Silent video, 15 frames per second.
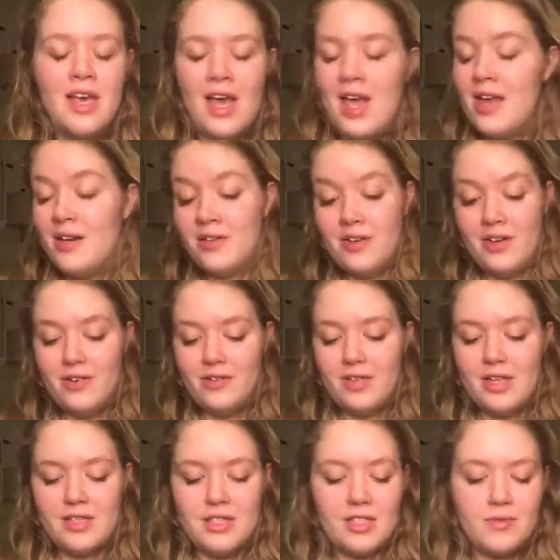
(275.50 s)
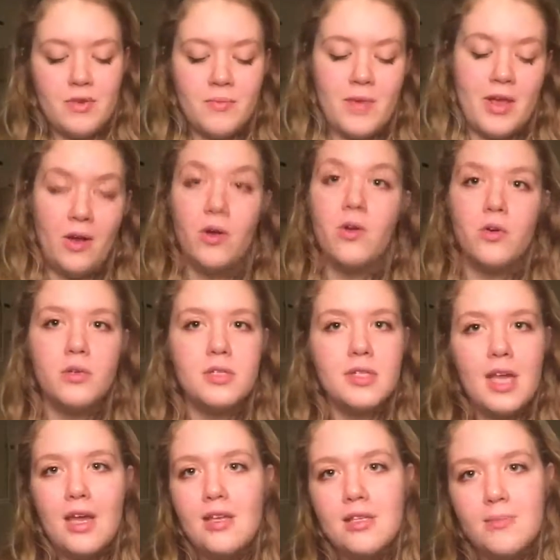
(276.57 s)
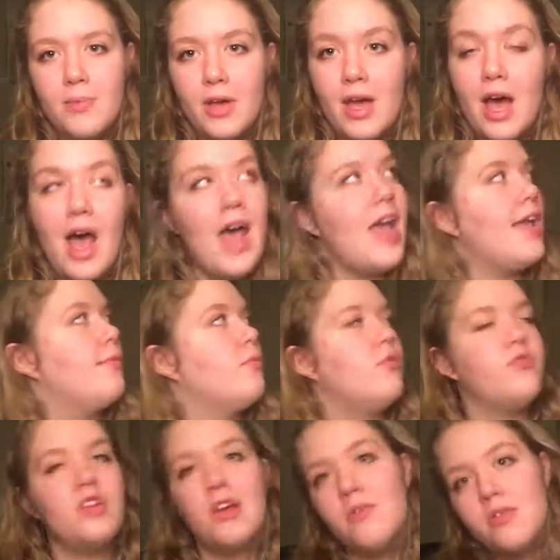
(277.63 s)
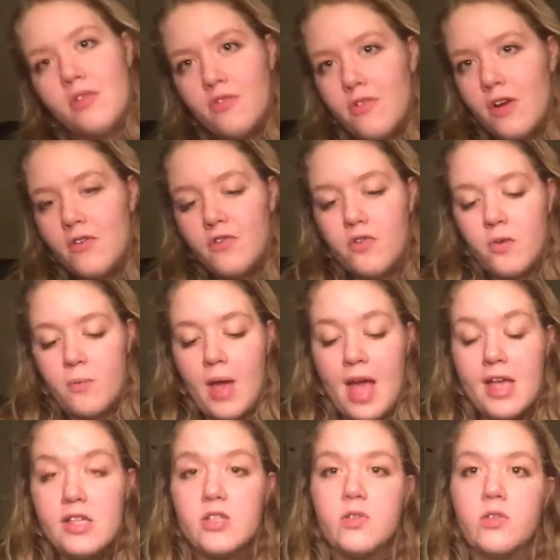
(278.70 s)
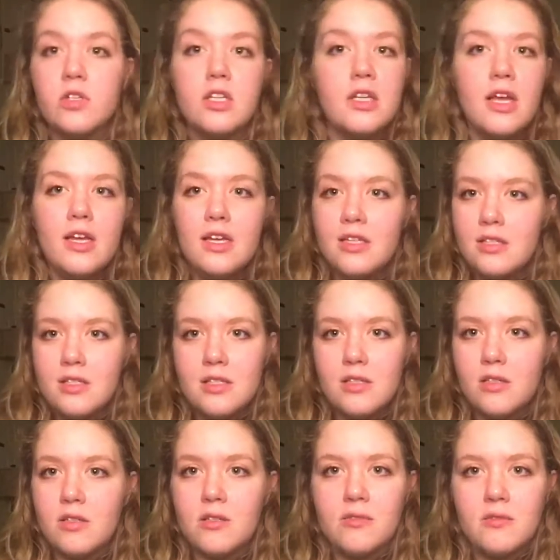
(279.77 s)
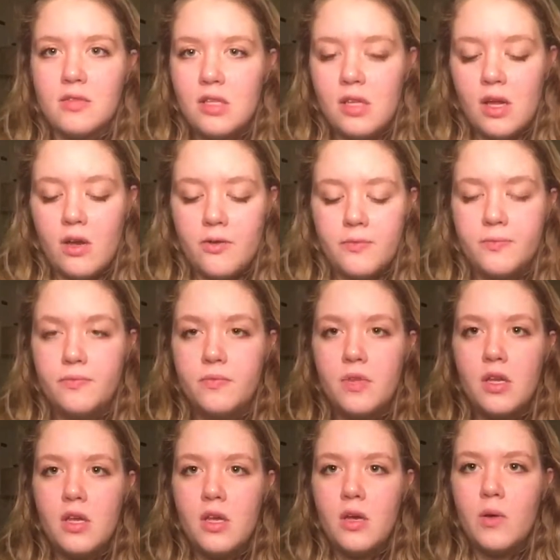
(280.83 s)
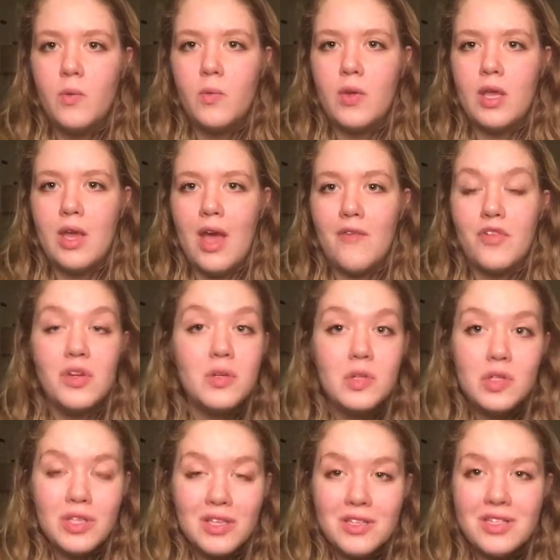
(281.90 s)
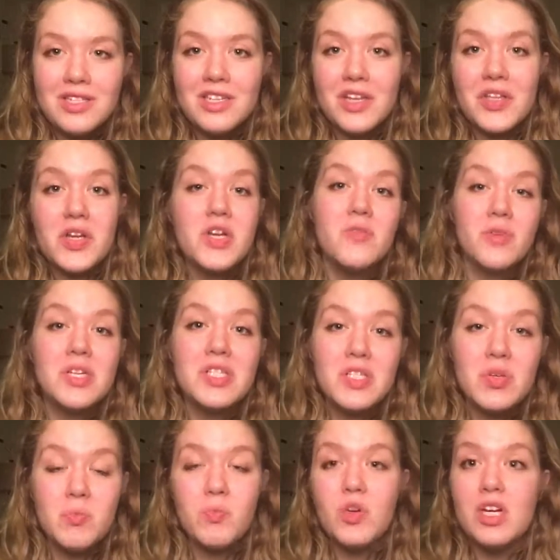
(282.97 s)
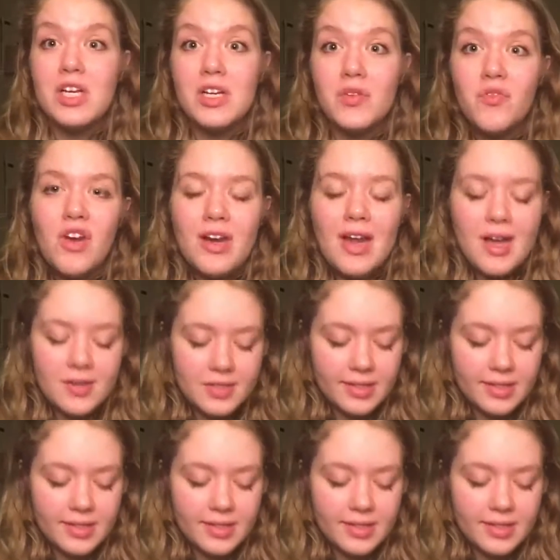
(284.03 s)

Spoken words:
I don't know, that's just what my uncle says. But I moved out with a friend from high school, and it's still, you know, we haven't killed each other, and we're still pretty good right now.